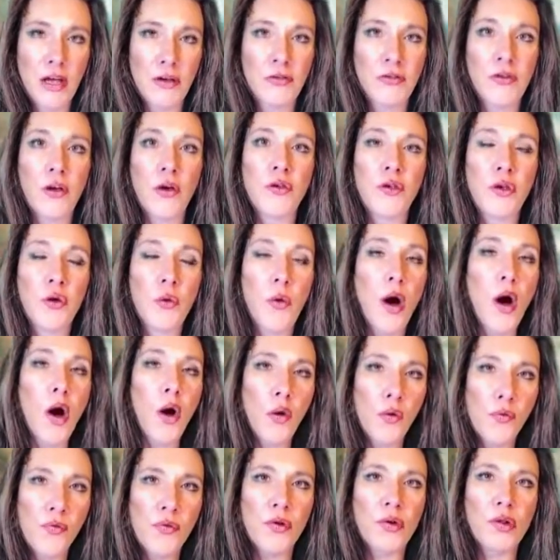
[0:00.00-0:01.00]
So you
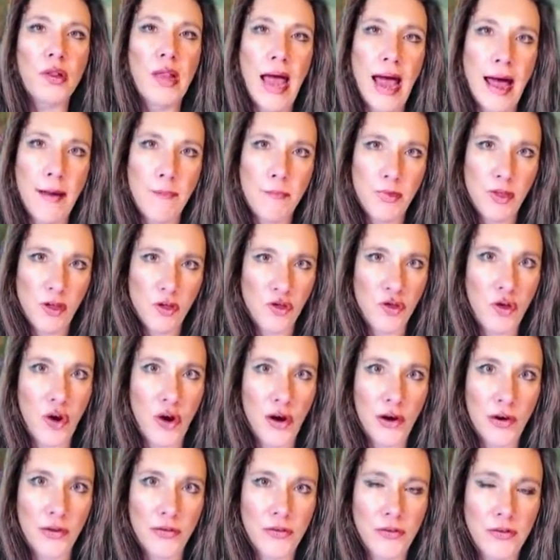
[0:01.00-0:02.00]
overlap the
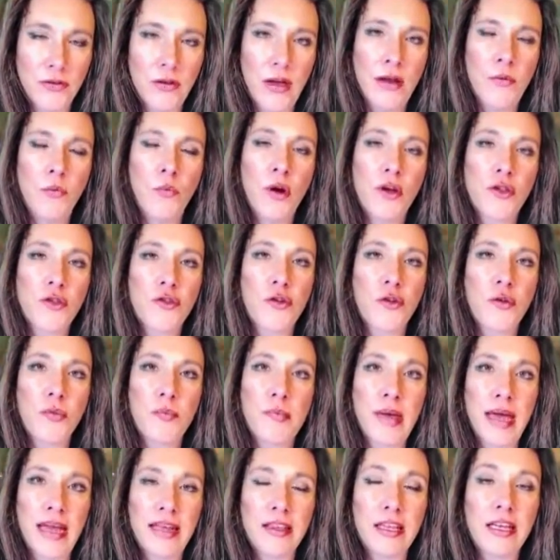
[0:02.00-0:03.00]
charts. And what you're
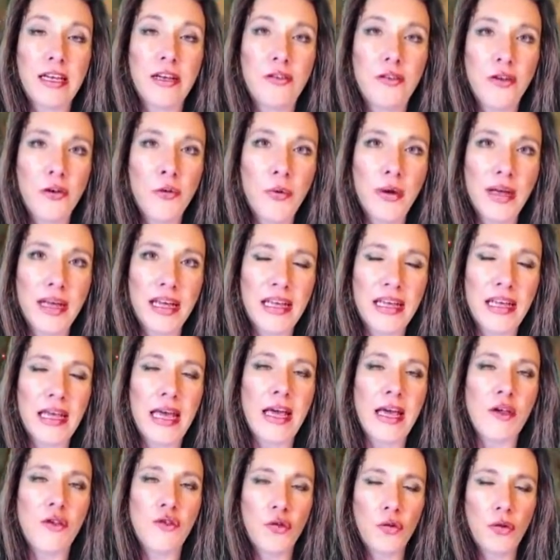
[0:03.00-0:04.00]
mainly doing
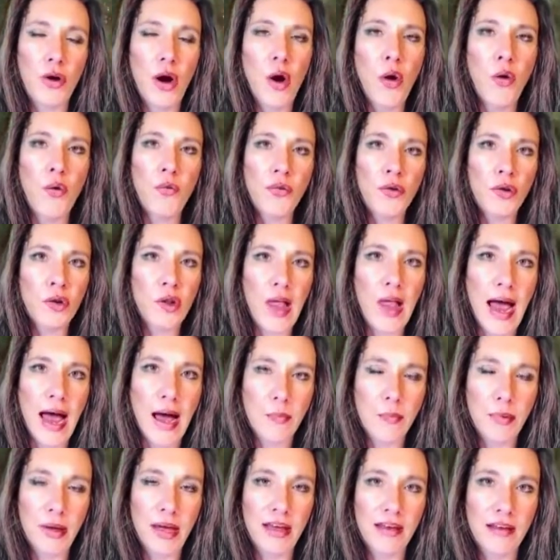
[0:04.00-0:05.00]
is you're
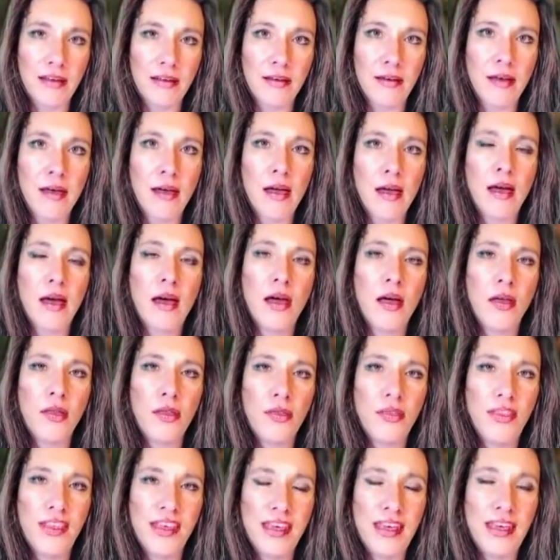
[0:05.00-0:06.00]
overlapping
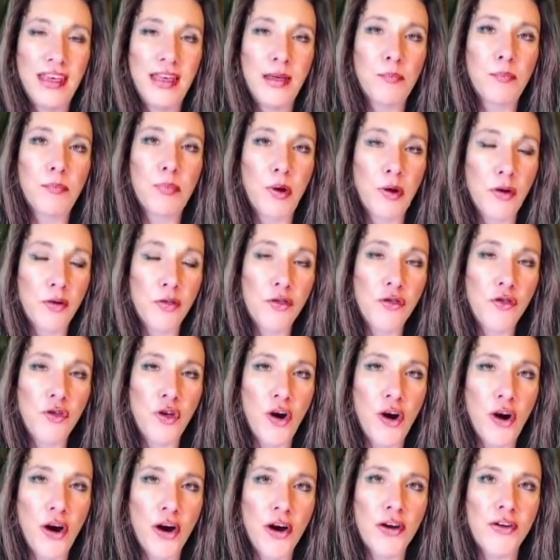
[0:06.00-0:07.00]
the birth
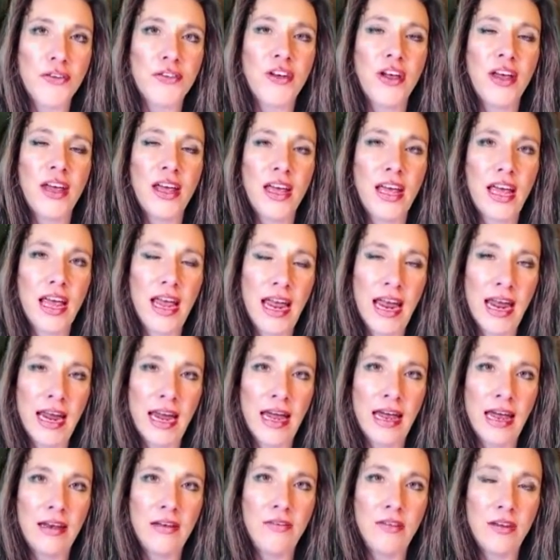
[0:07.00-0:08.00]
chart
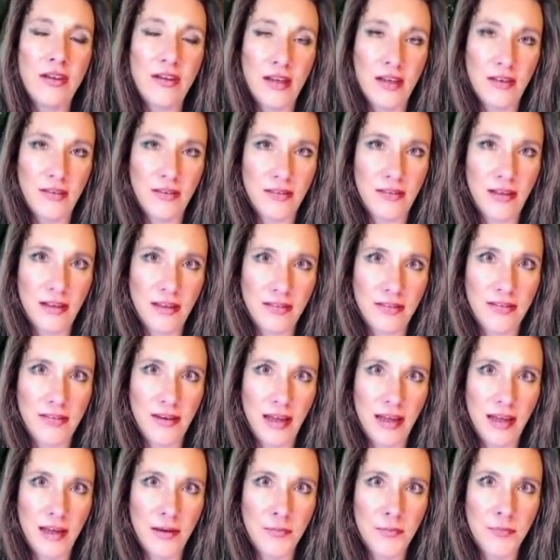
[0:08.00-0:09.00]
and the
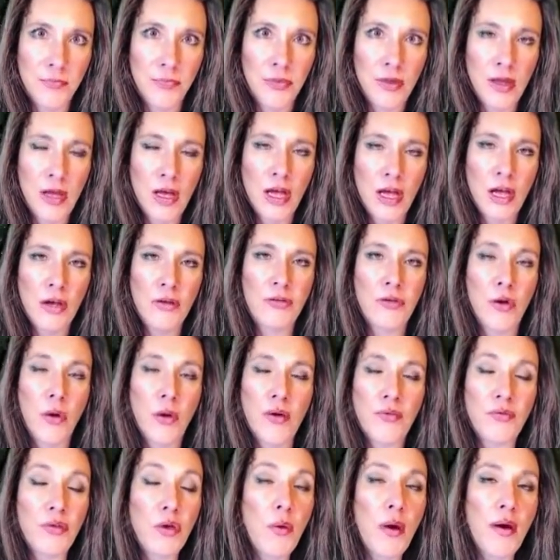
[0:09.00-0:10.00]
D60. So
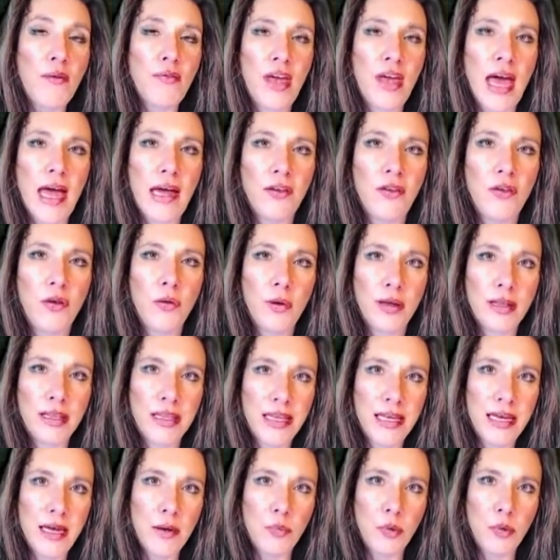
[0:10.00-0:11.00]
if you have Ketu in
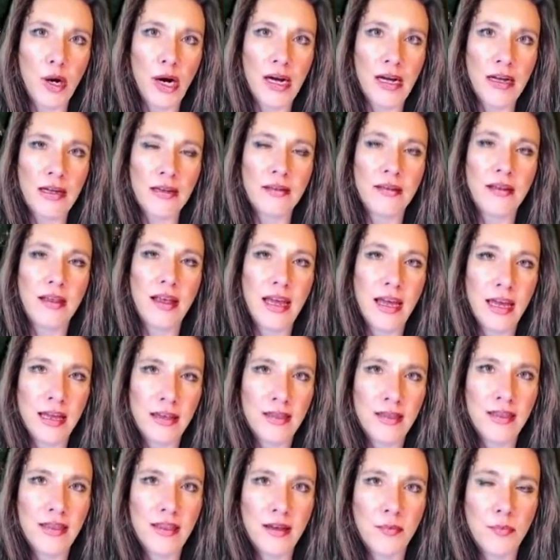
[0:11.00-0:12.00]
Libra
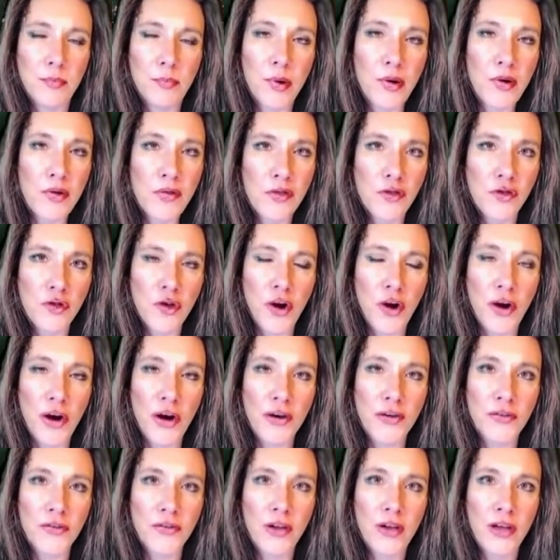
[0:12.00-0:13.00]
in the birth
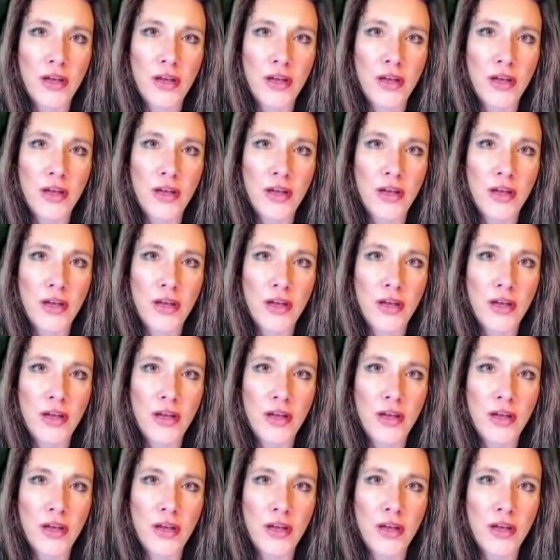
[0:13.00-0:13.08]
chart,